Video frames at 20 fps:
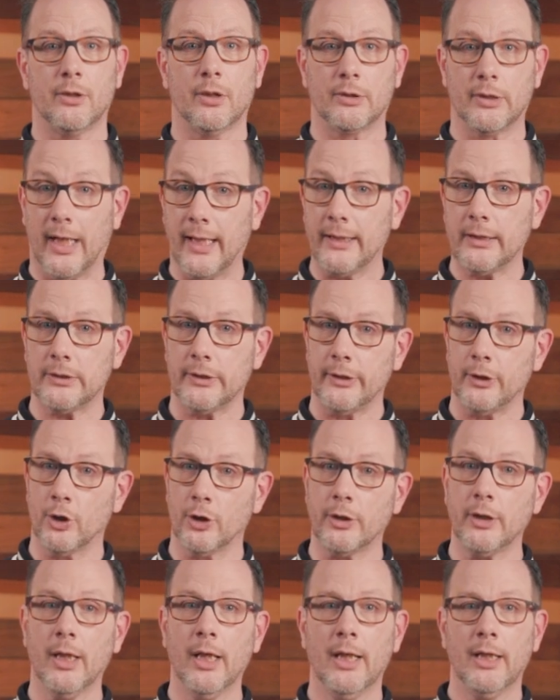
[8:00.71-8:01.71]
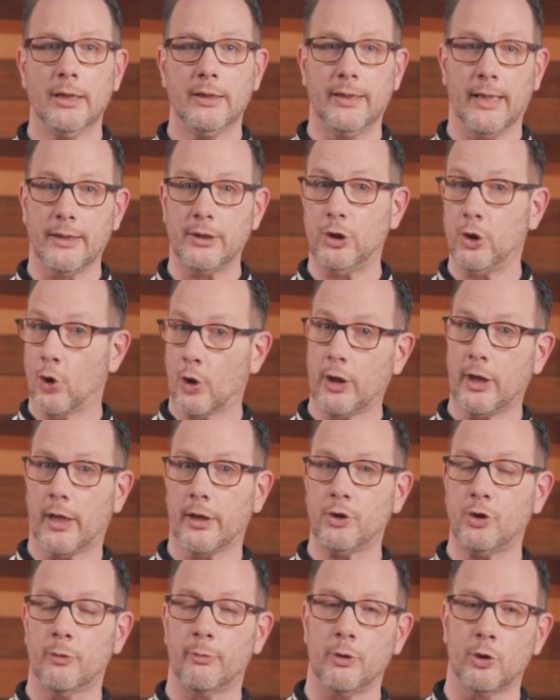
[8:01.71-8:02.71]
the likelihood that your
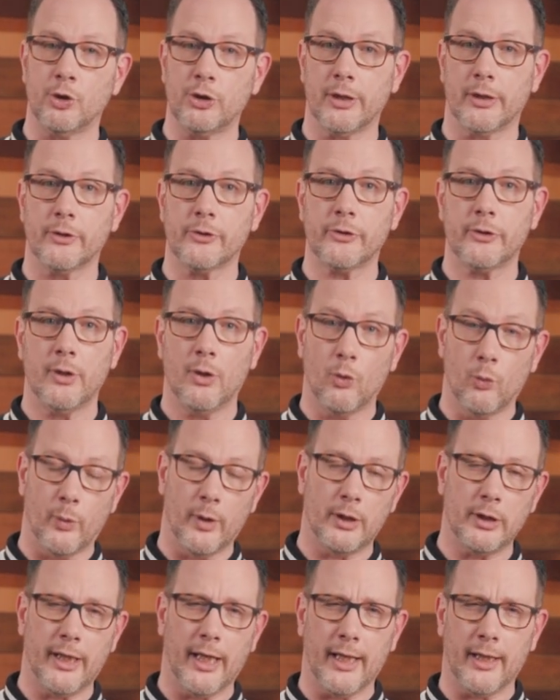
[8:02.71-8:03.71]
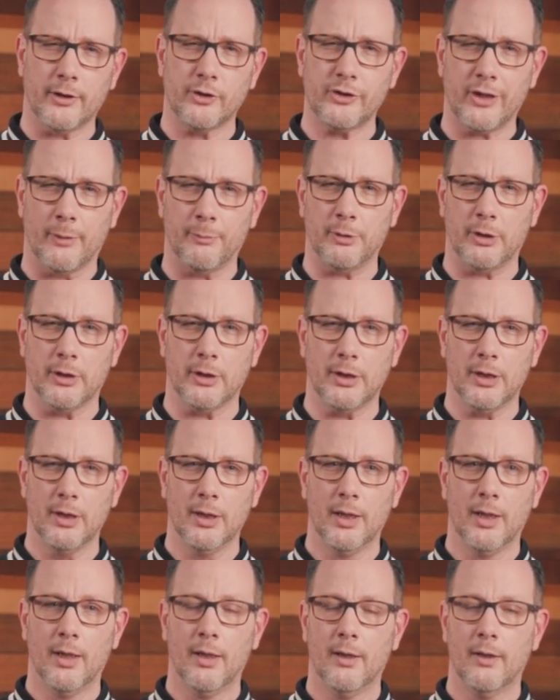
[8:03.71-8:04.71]
contributions will get accepted.
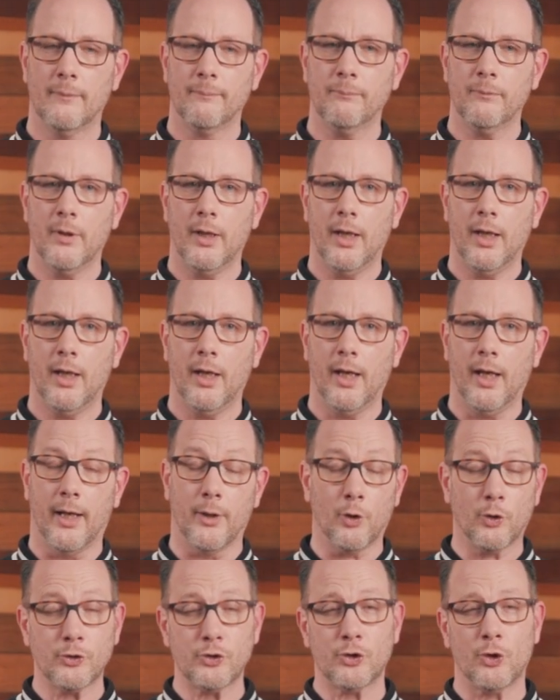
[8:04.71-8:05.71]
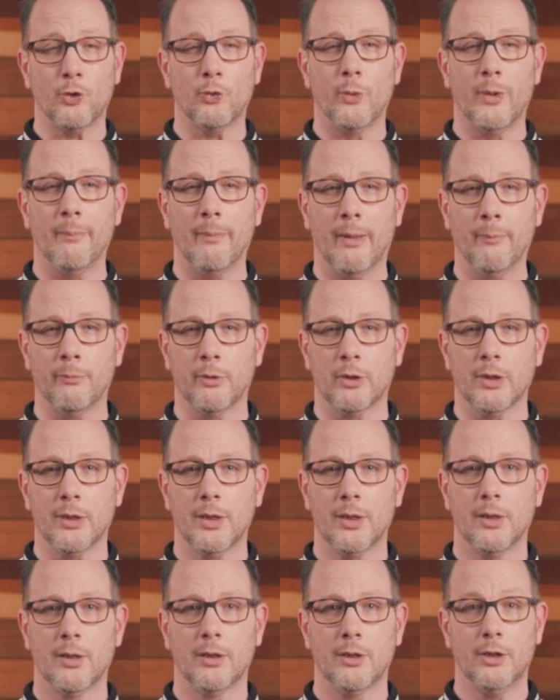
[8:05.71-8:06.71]
And also
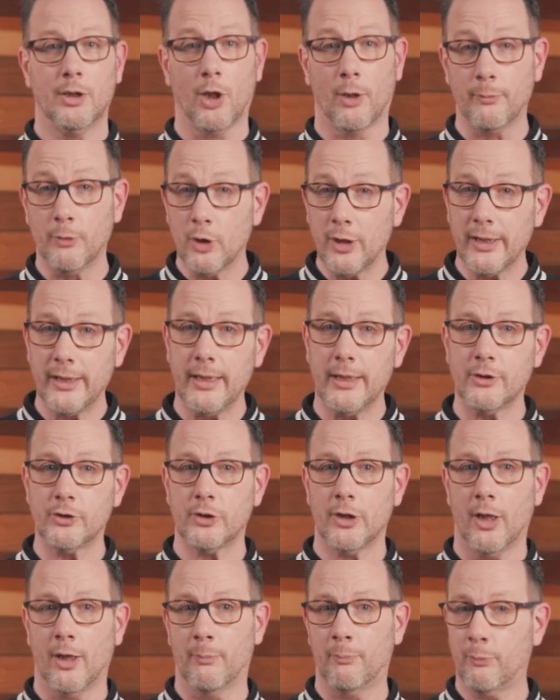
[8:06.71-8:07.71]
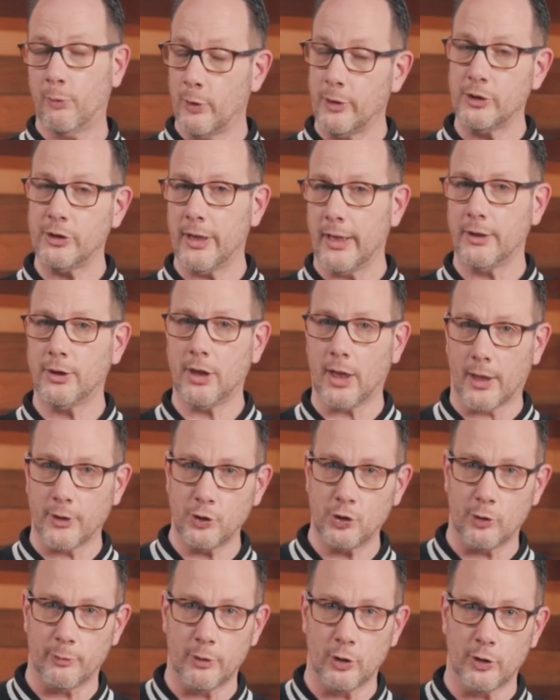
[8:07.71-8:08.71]
remember, communities appreciate
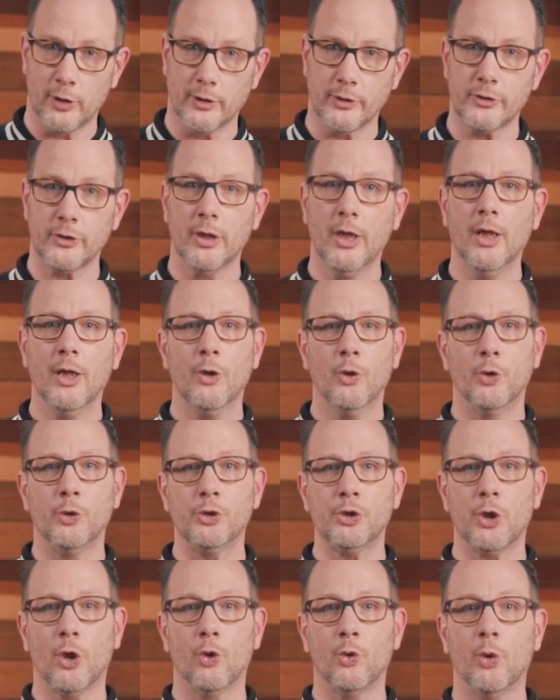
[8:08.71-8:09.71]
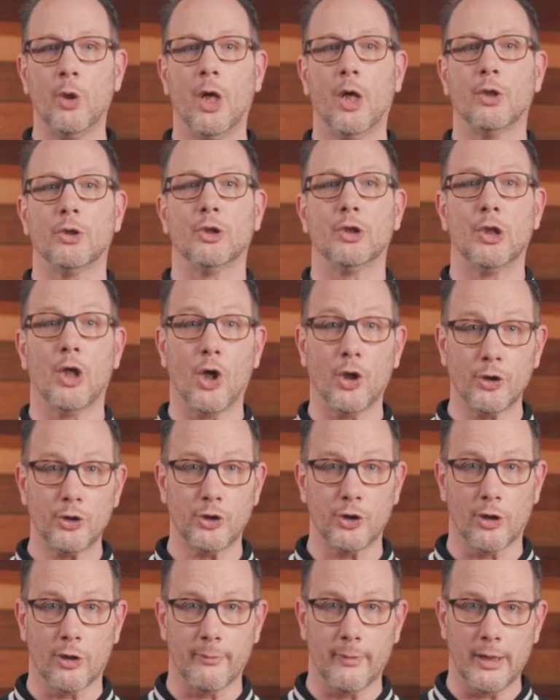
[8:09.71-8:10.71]
contributors who show
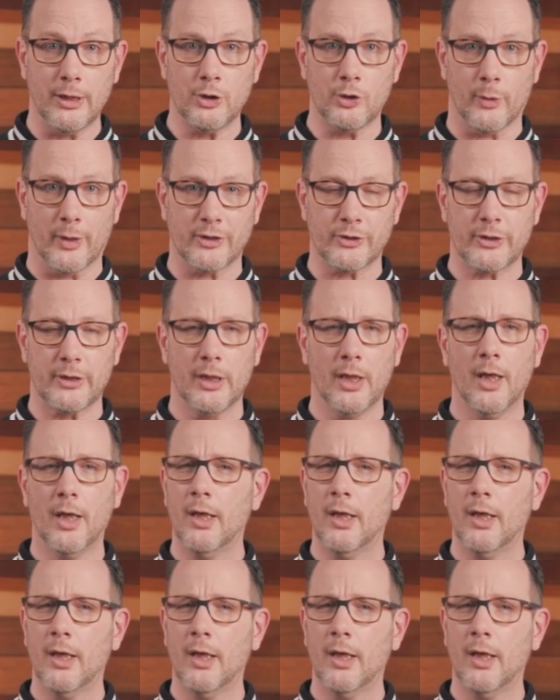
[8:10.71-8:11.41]
long-term interest,